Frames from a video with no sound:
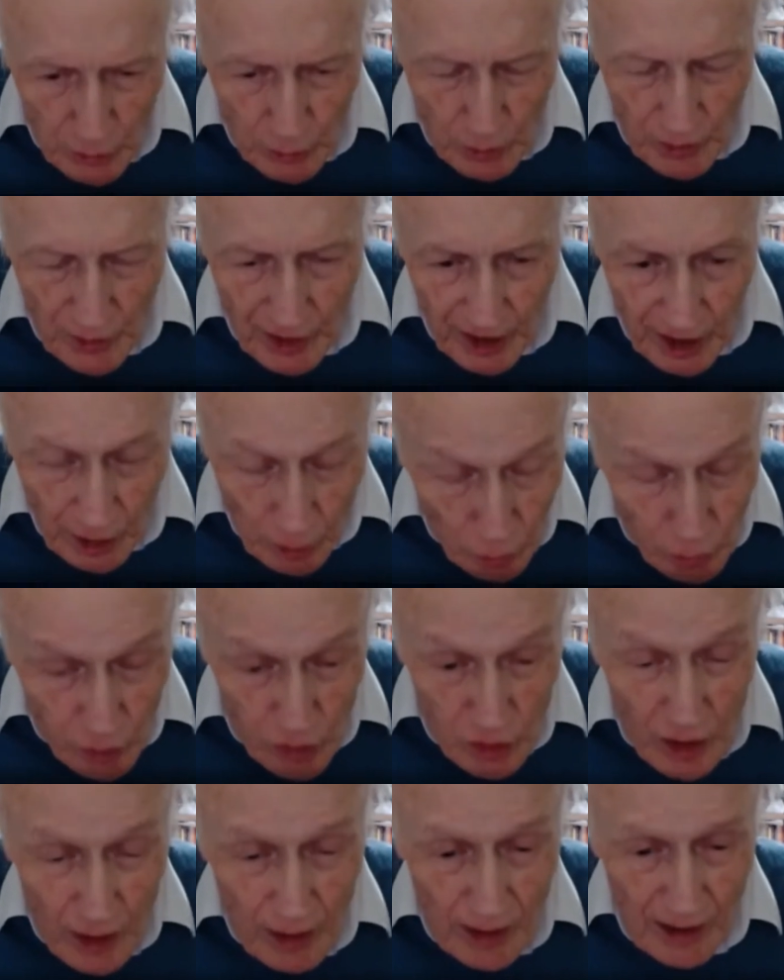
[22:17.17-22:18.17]
do anything
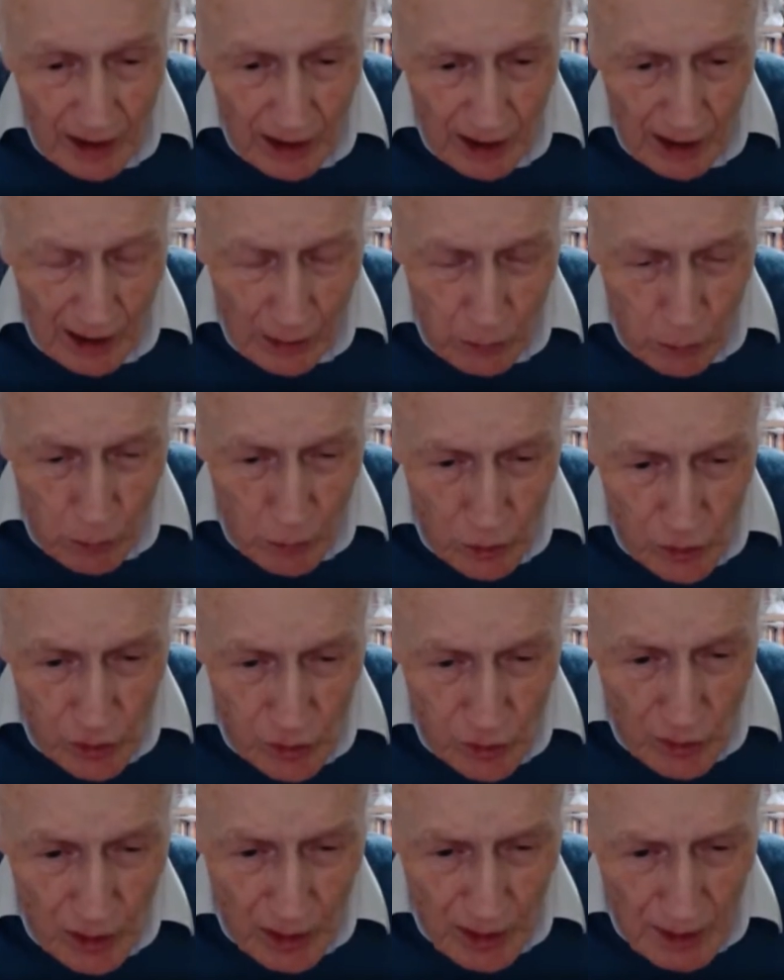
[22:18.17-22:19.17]
else, I
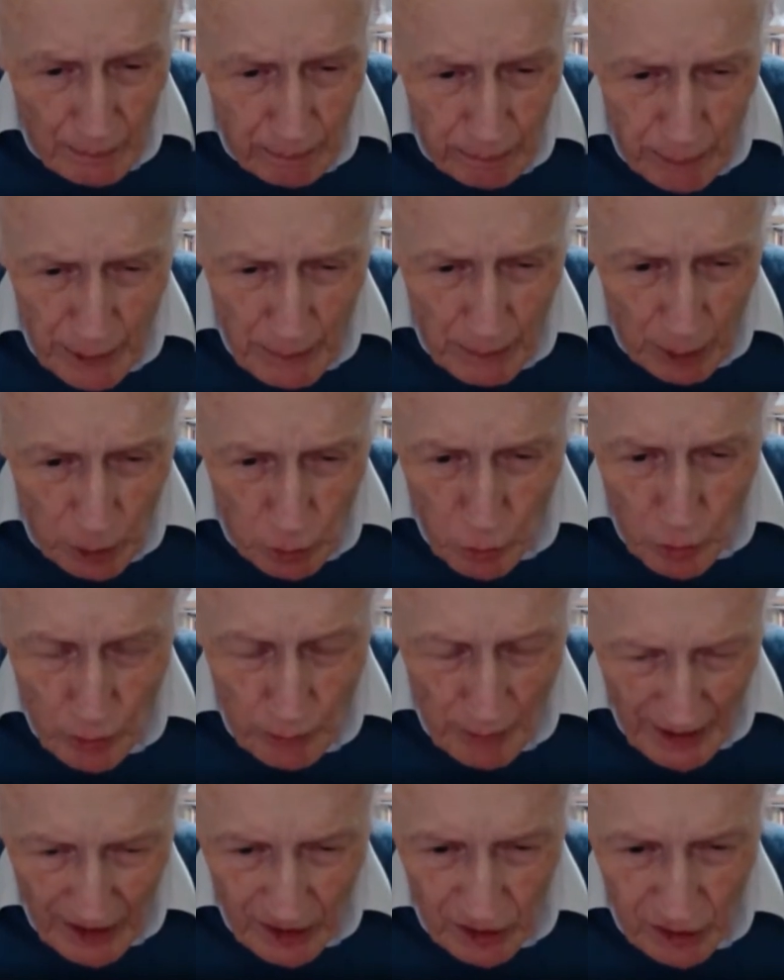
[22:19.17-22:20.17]
was pretty much
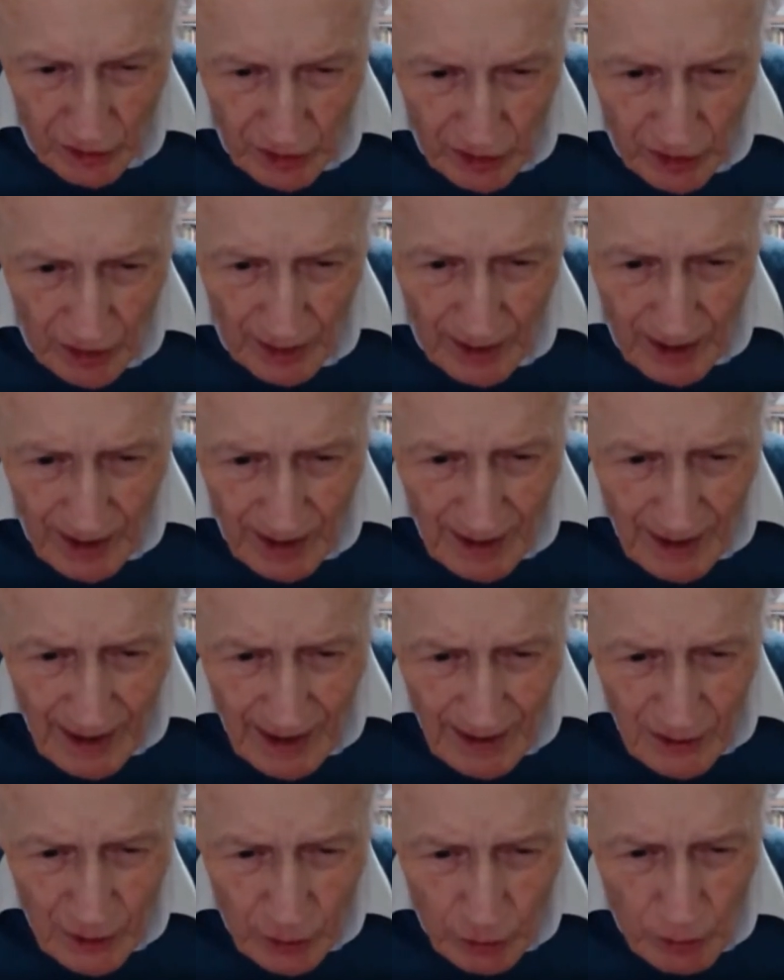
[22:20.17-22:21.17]
automatically
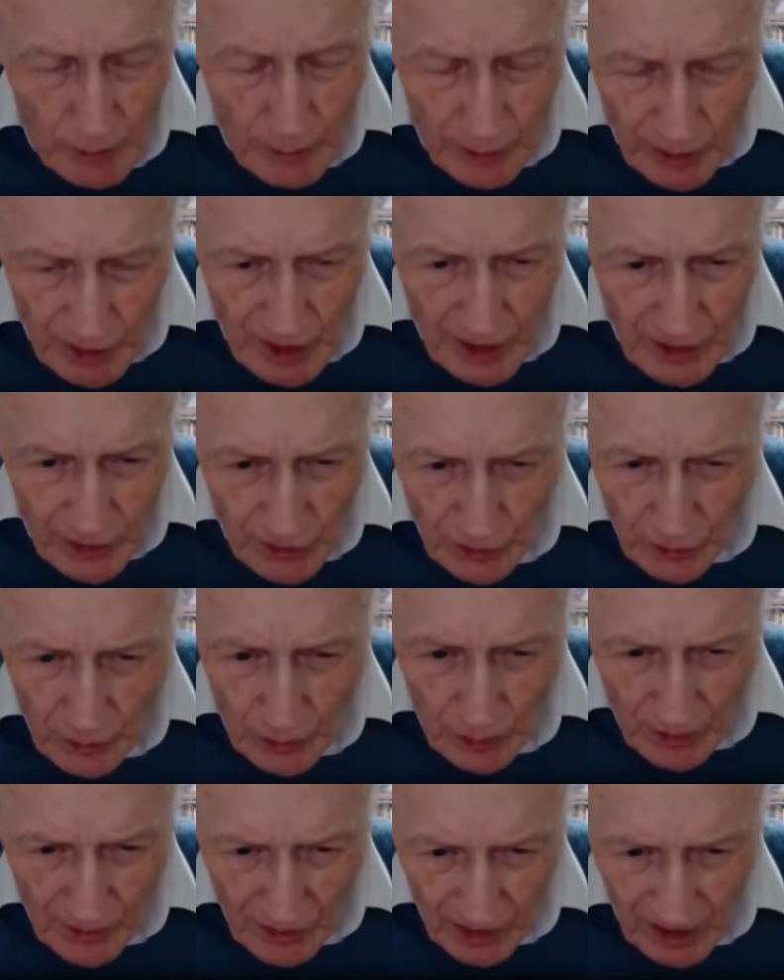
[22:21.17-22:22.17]
streamed into the